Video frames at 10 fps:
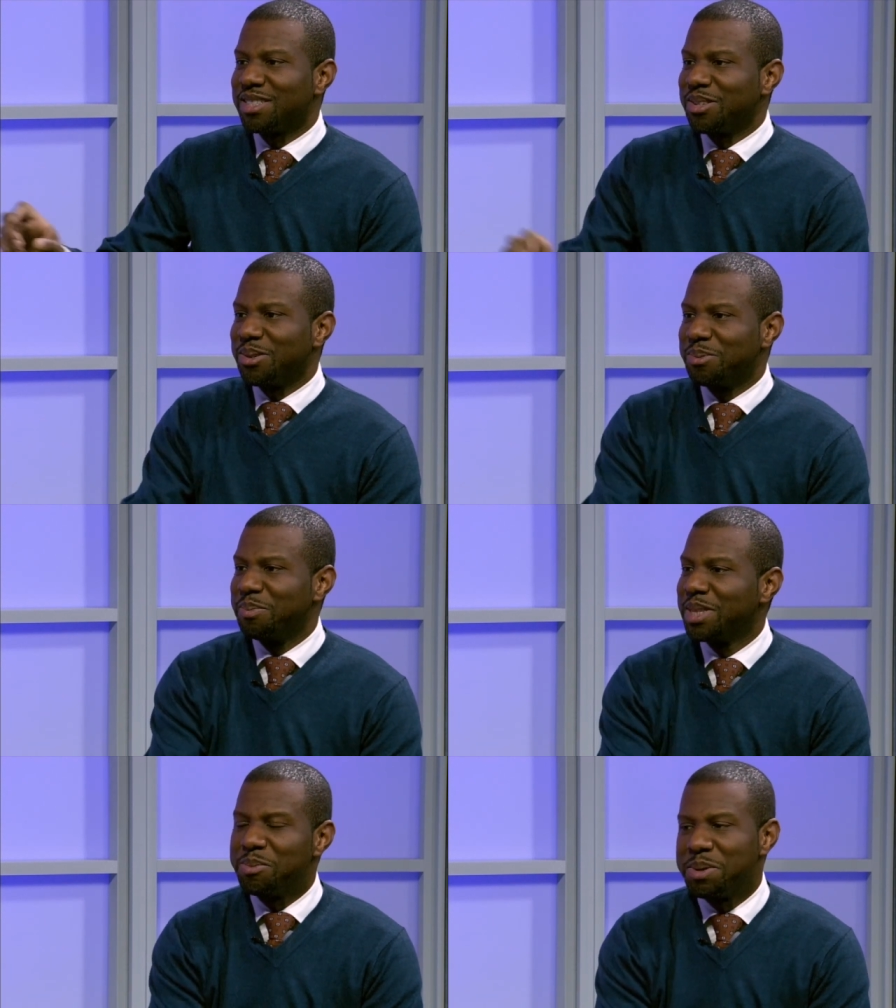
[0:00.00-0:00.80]
So
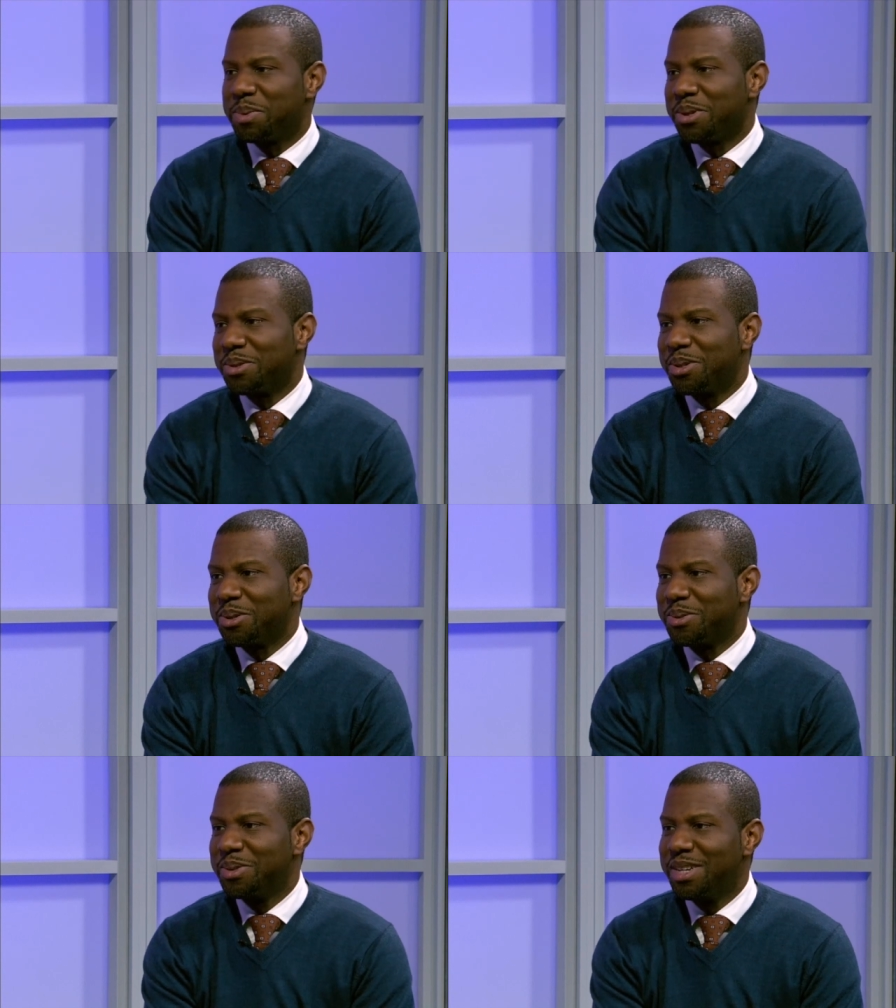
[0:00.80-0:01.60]
many people don't
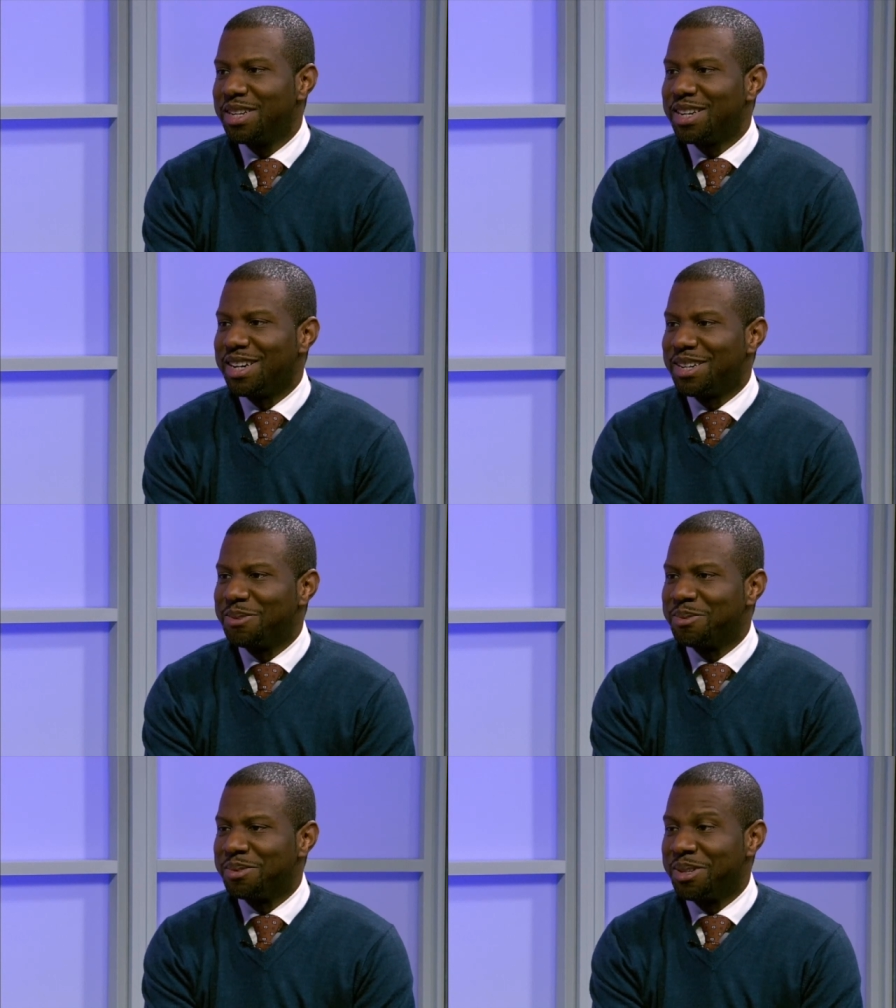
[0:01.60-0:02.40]
know
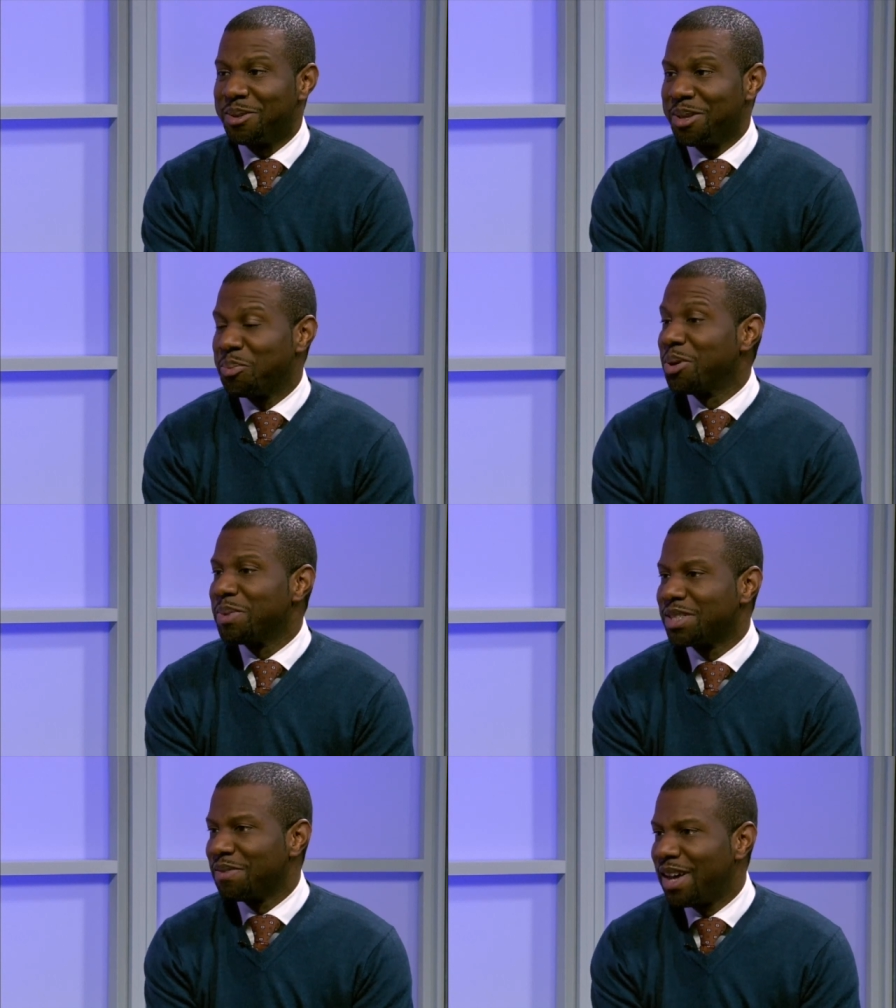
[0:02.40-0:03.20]
the, the
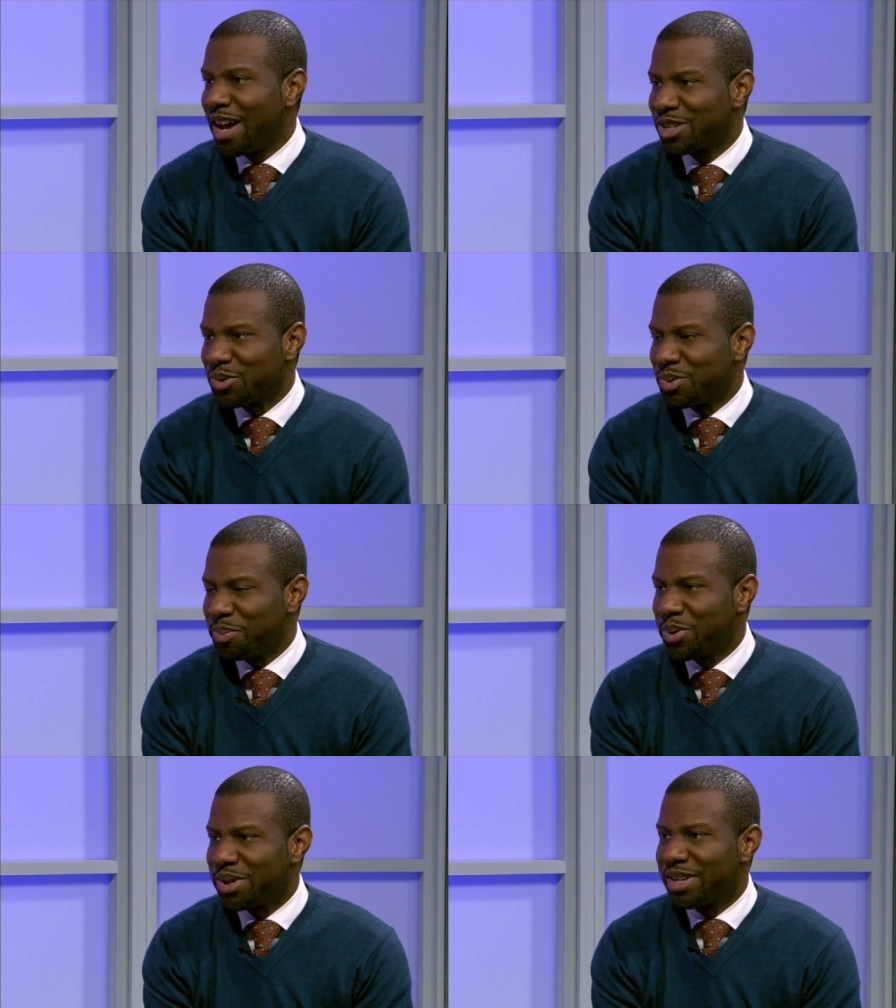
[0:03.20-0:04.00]
premise of the actual
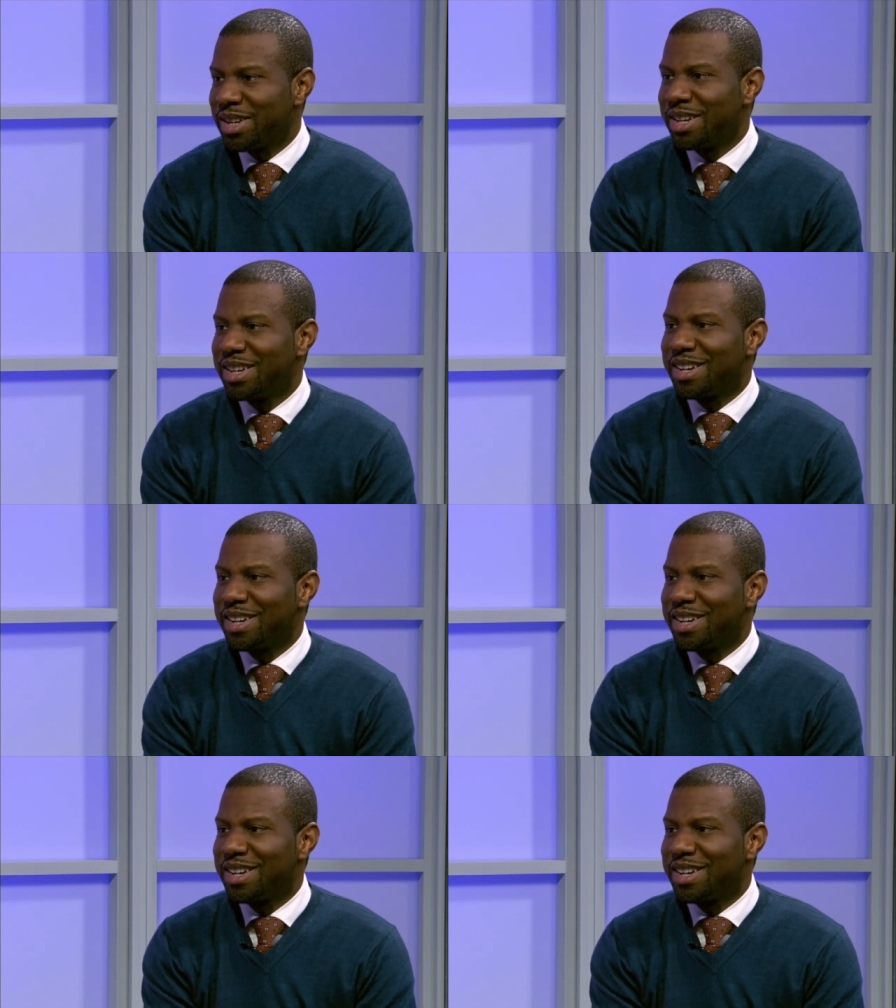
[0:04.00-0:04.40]
report.